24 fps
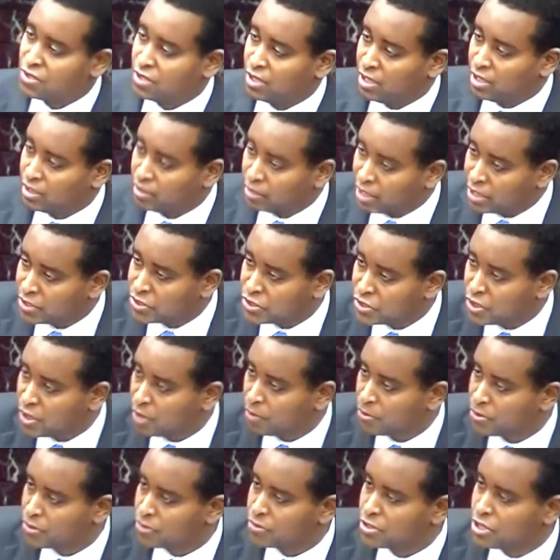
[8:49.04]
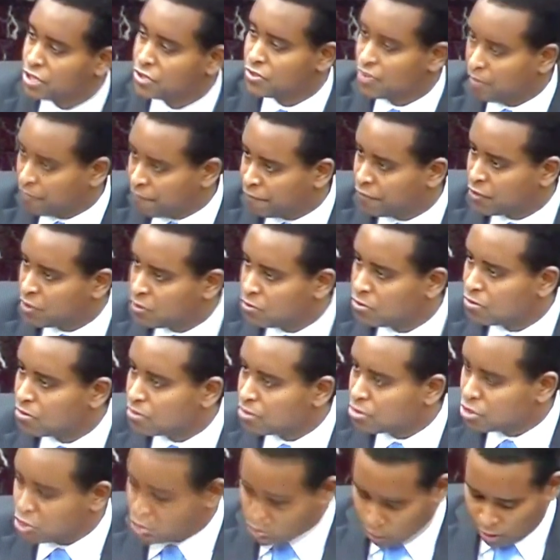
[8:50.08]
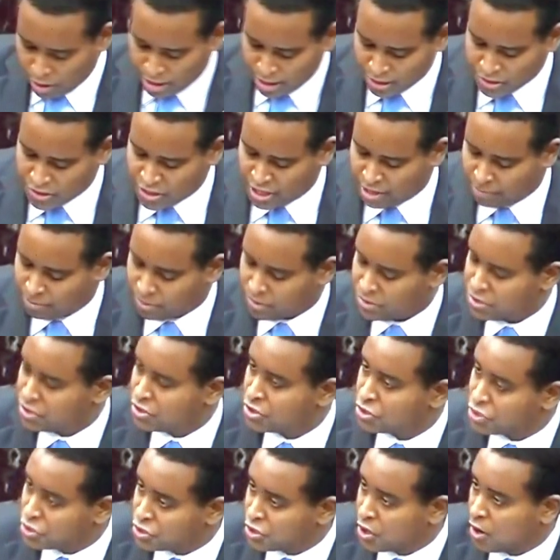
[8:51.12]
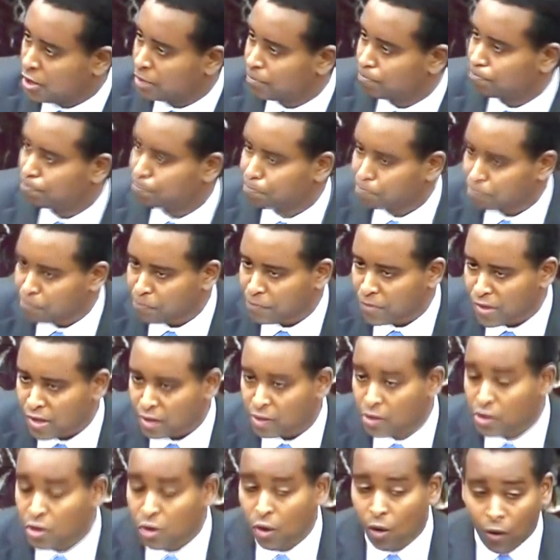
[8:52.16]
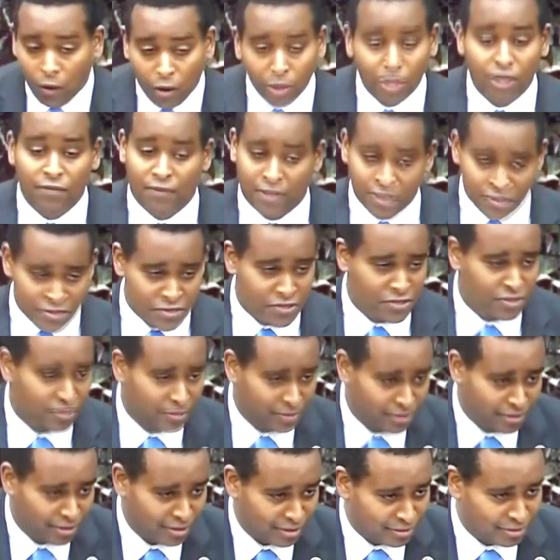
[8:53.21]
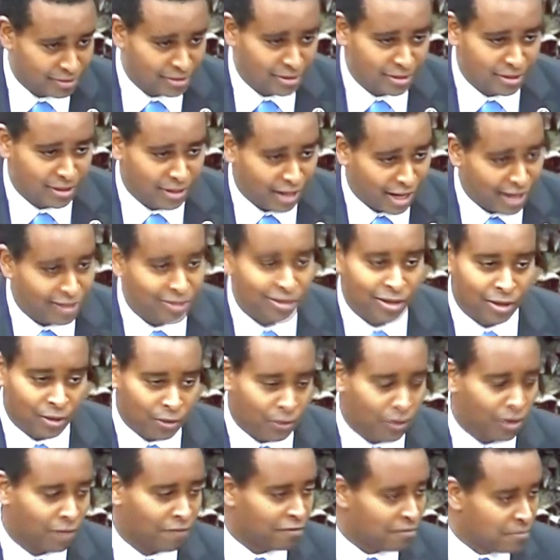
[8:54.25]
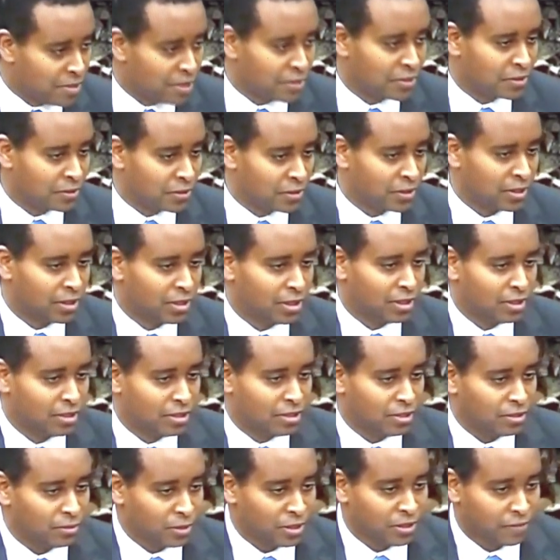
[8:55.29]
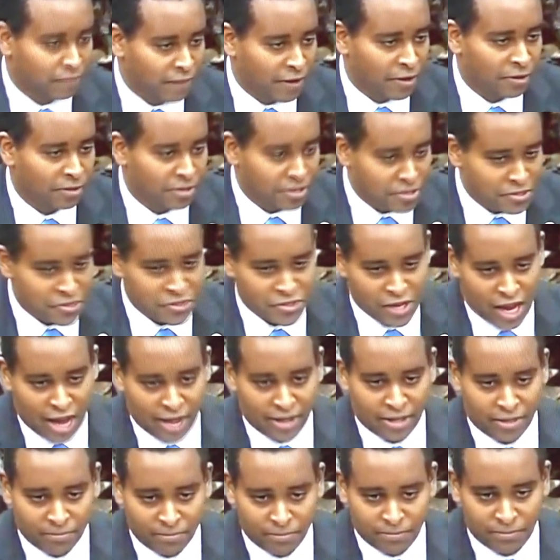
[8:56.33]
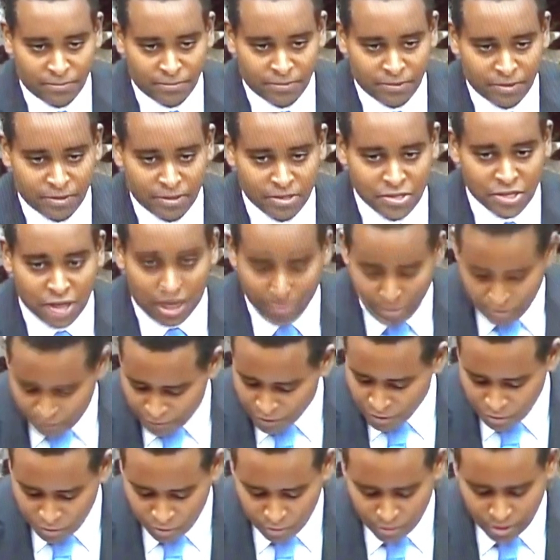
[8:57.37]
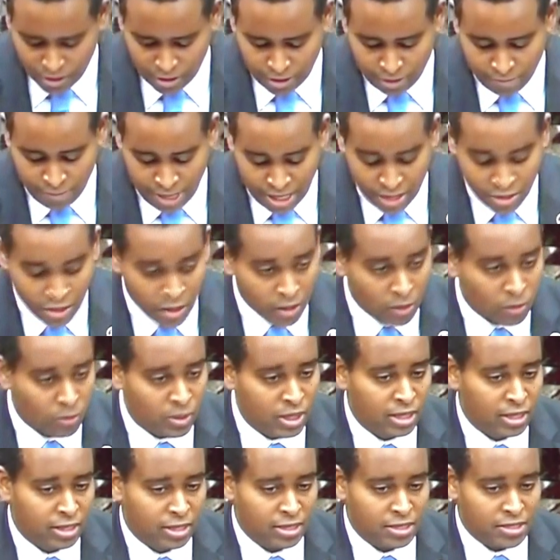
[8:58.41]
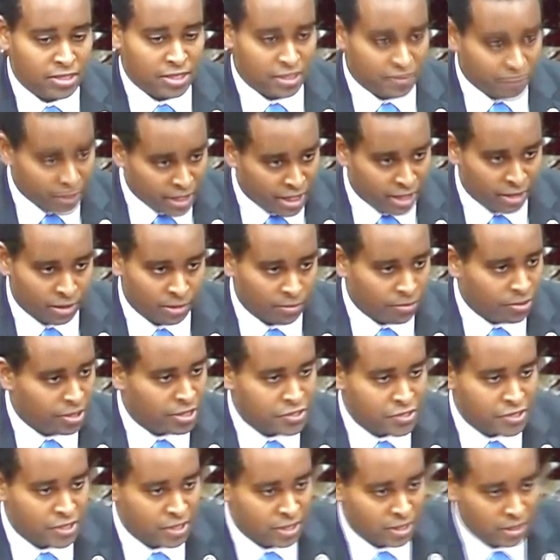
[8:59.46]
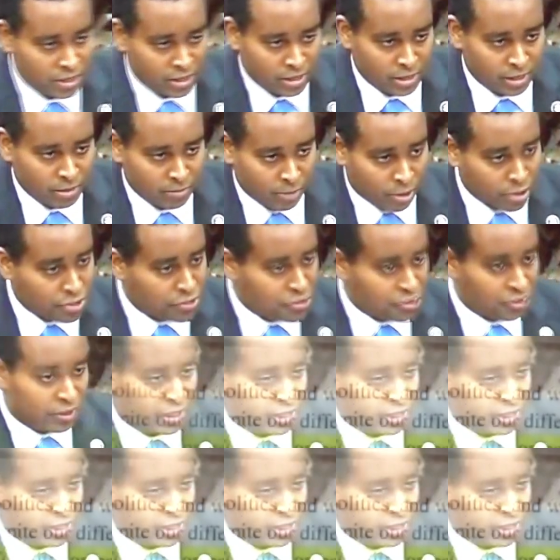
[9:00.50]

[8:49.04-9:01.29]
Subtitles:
Let's go through just a few short examples. To start, all of us, I know, are familiar with the Federalist Society. Some of you may know Stephen Calabresi personally.